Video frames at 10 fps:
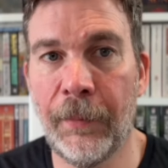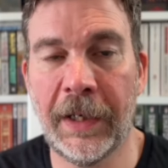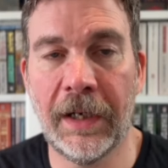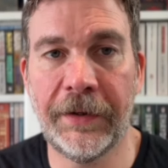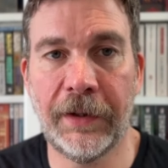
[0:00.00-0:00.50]

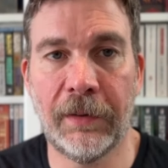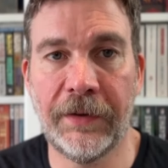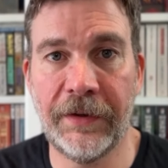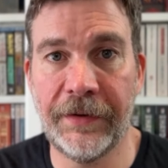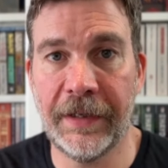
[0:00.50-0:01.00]

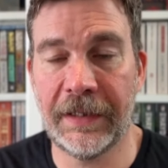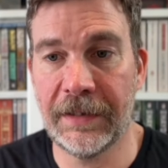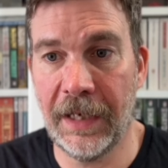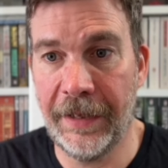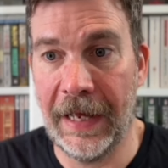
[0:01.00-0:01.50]
ideologies and things
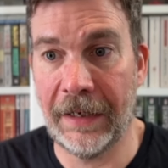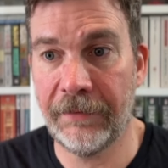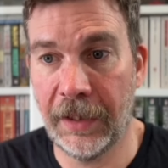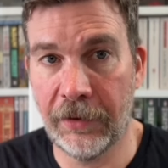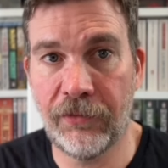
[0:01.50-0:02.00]
like that, you know,